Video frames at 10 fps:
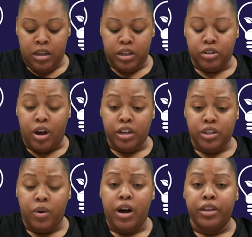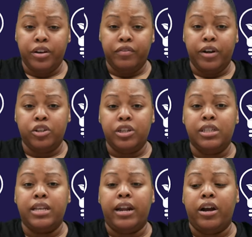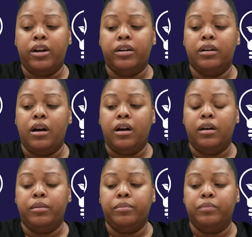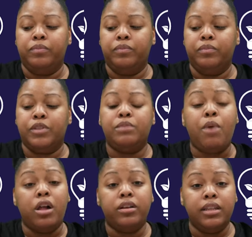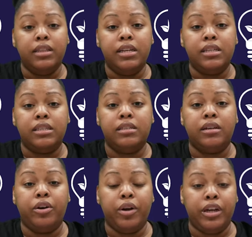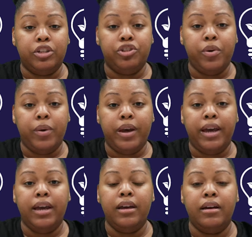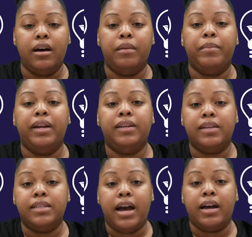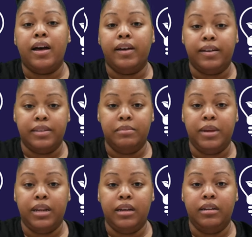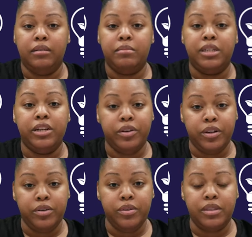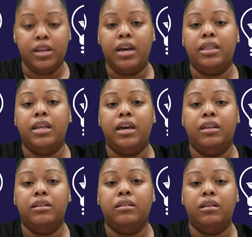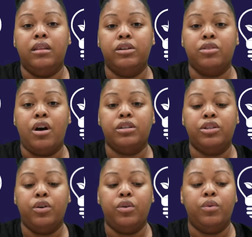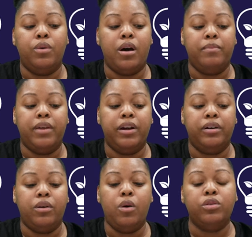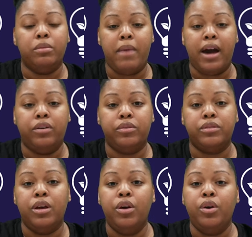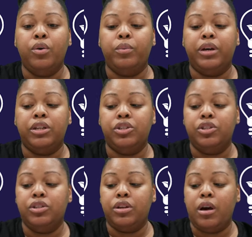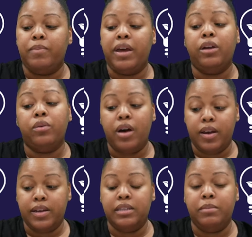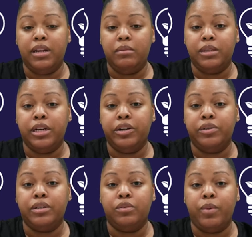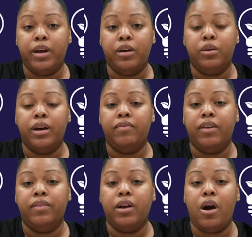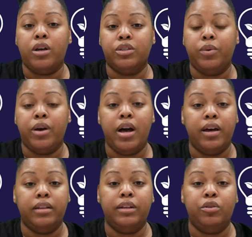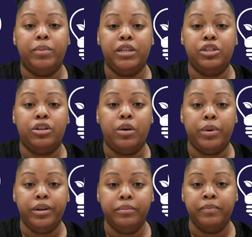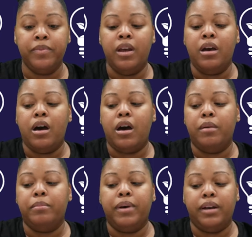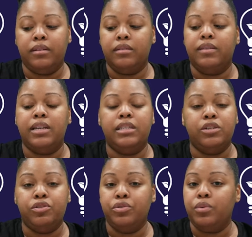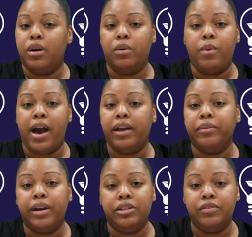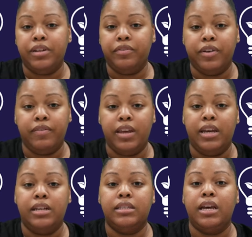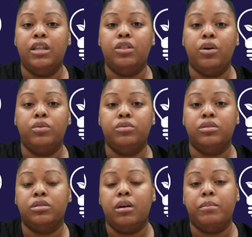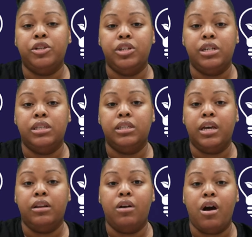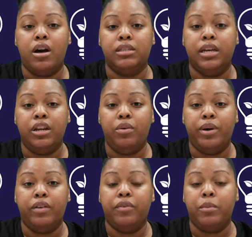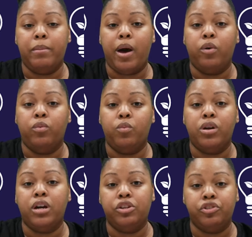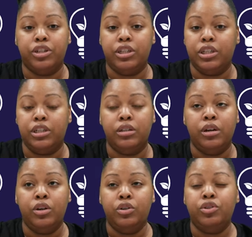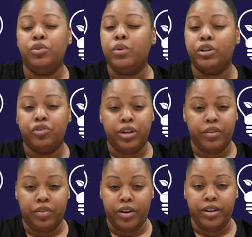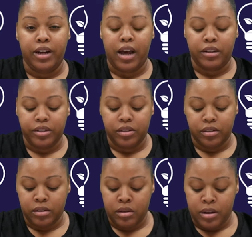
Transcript: there's also other versions that are um, smaller than this, a Cricut Joy, um, but it does not cut as many materials. And then there's also um, their older models, which um, they don't cut as many materials as well. And then they're also cut a little bit slower, um, but they still do a wide range of different things. And those uh, machines can cost anywhere from about 100 to $230.